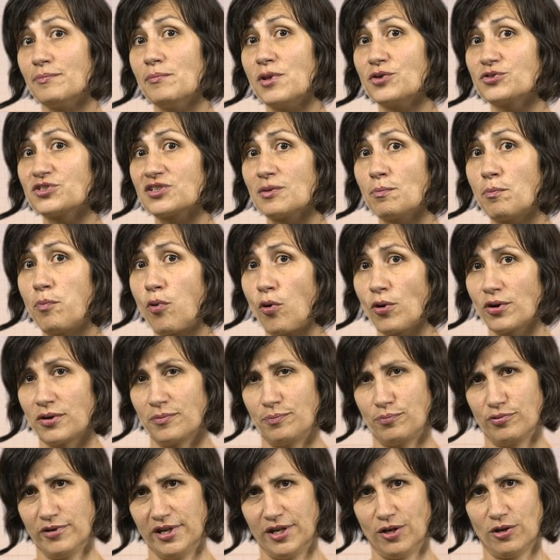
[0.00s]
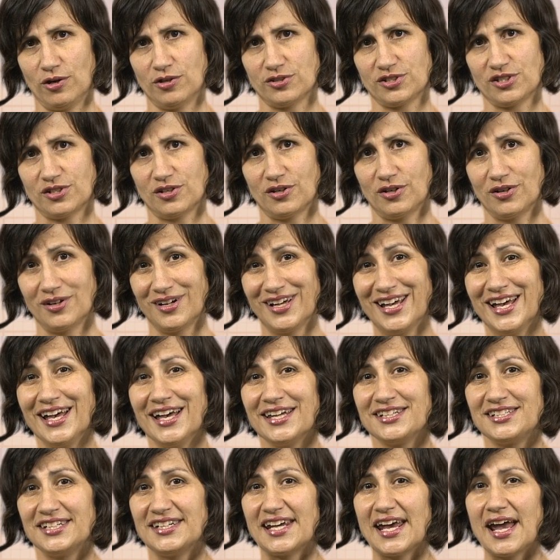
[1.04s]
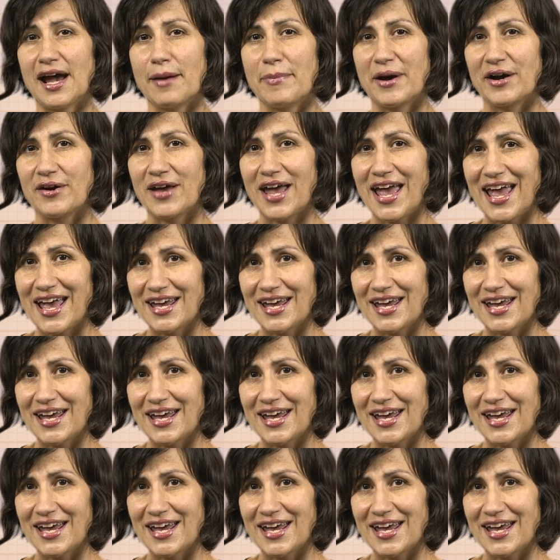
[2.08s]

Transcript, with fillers: the most important precursor. Today, about